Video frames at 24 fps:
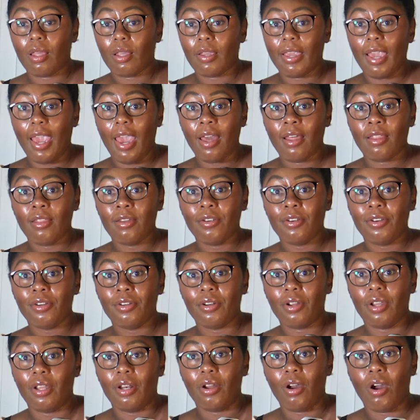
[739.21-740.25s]
gathered
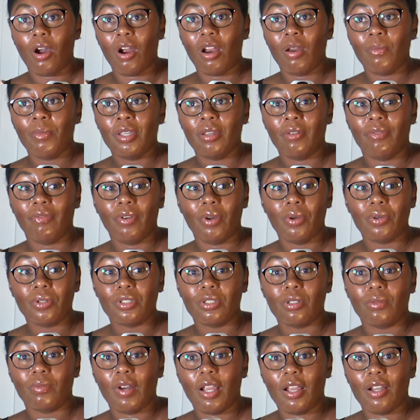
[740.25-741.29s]
an army of
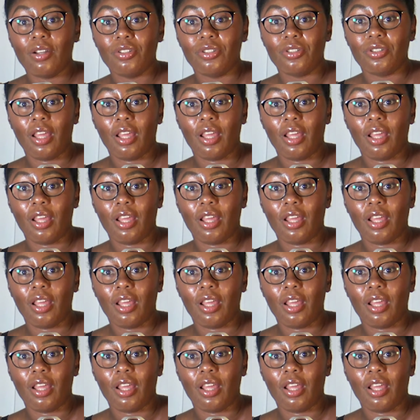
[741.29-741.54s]
folks around